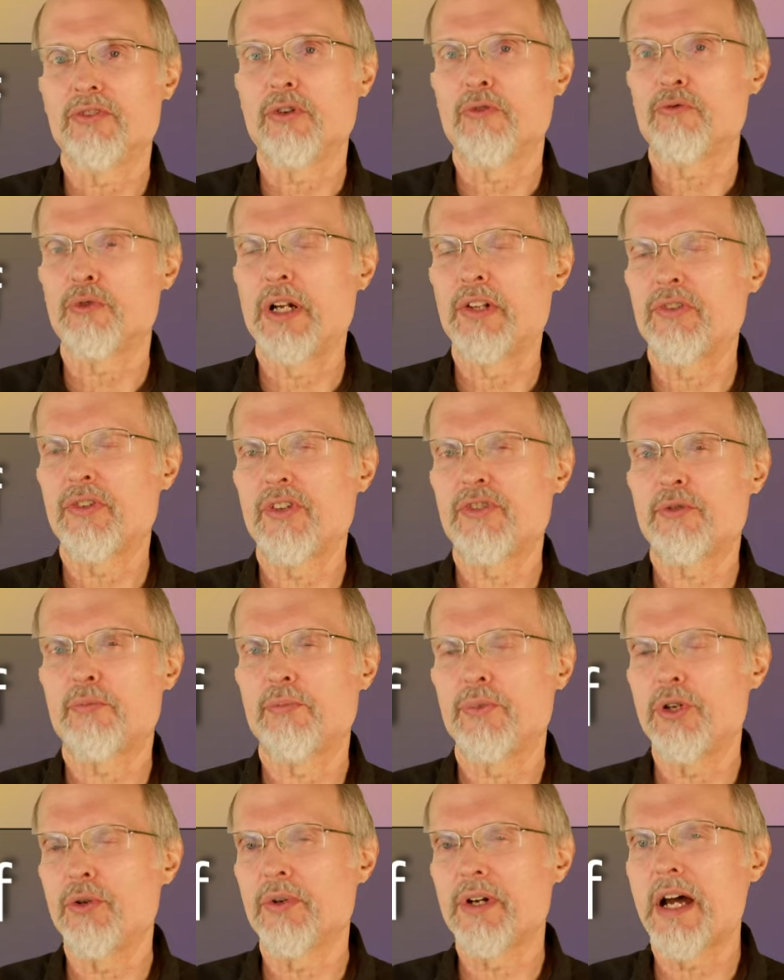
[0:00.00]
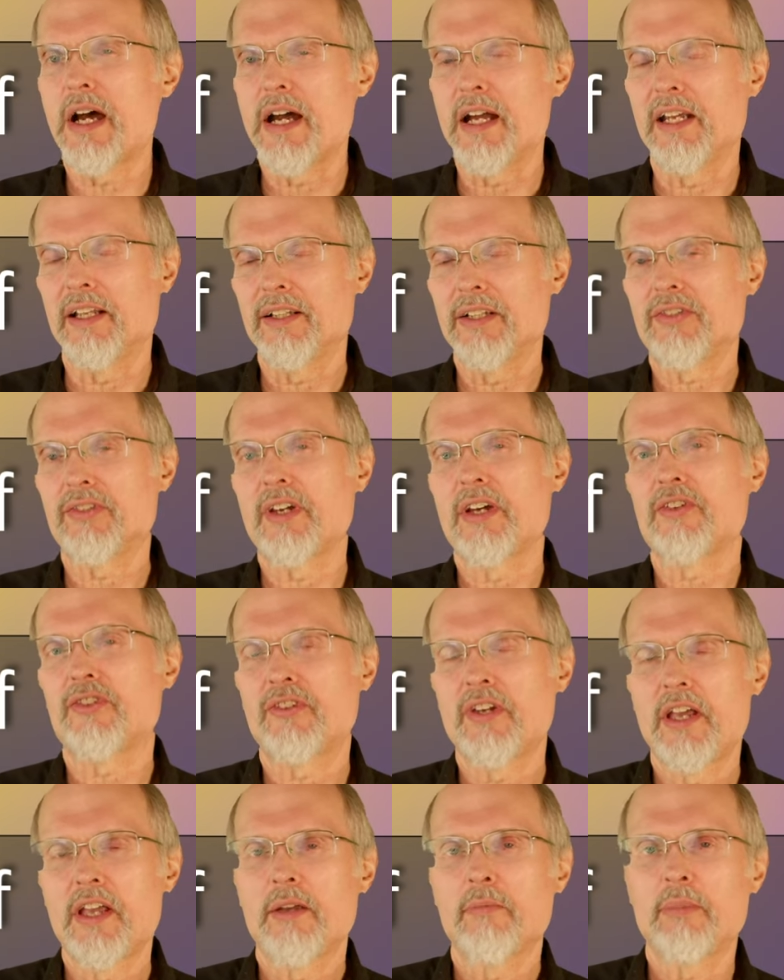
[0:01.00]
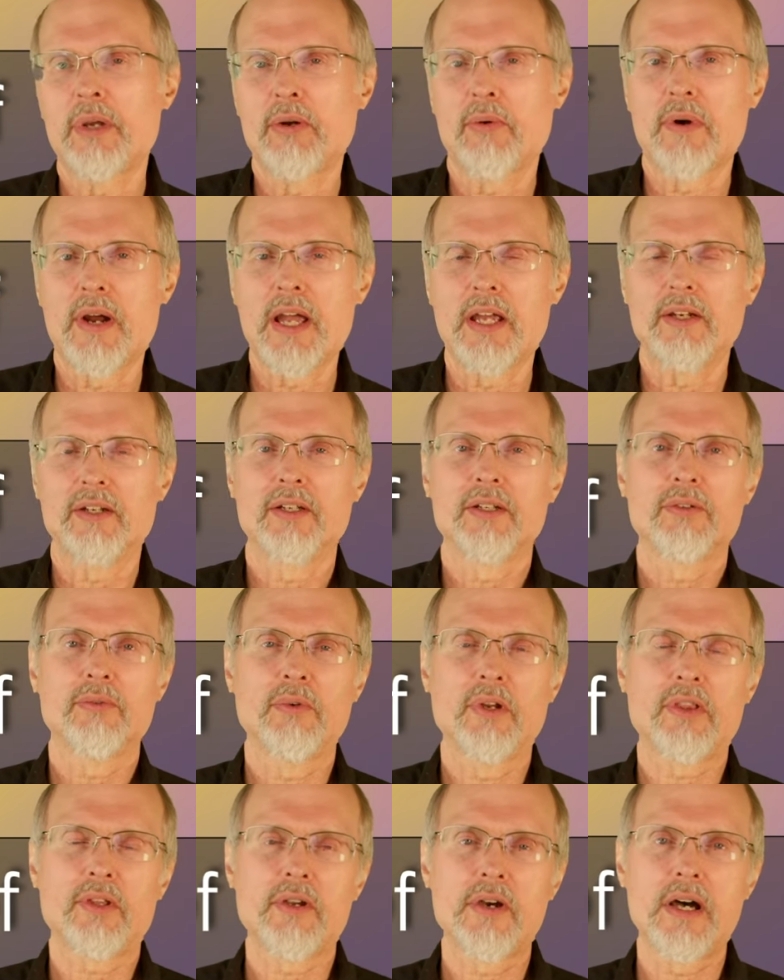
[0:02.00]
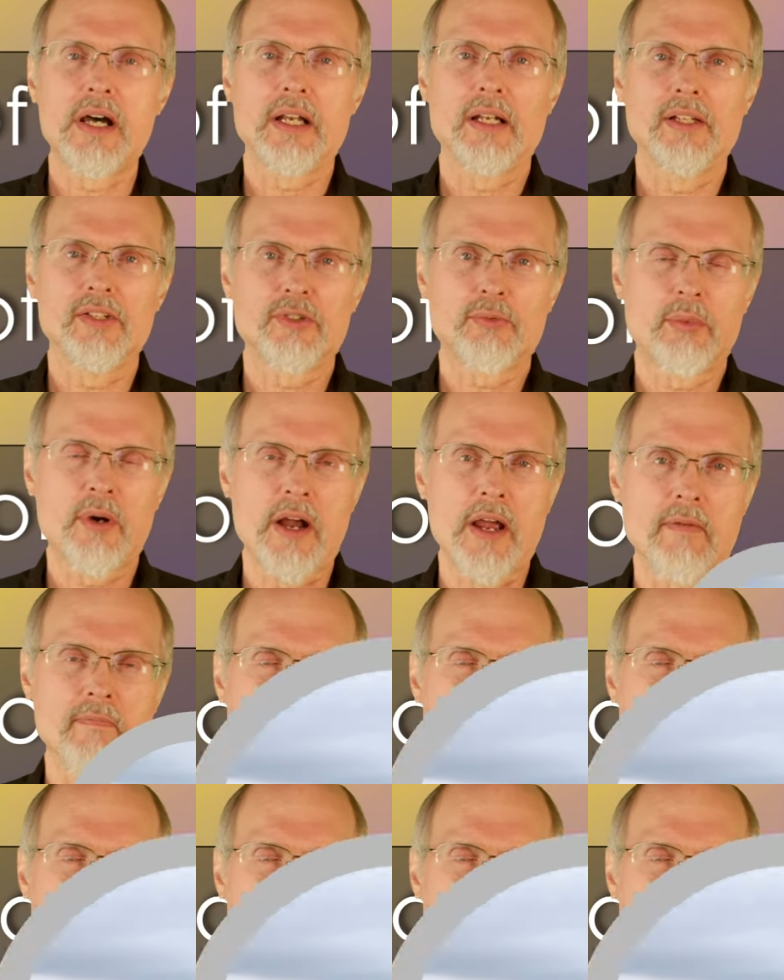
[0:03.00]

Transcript: So friends, let's you and I, let's us be right with God. Let's pray.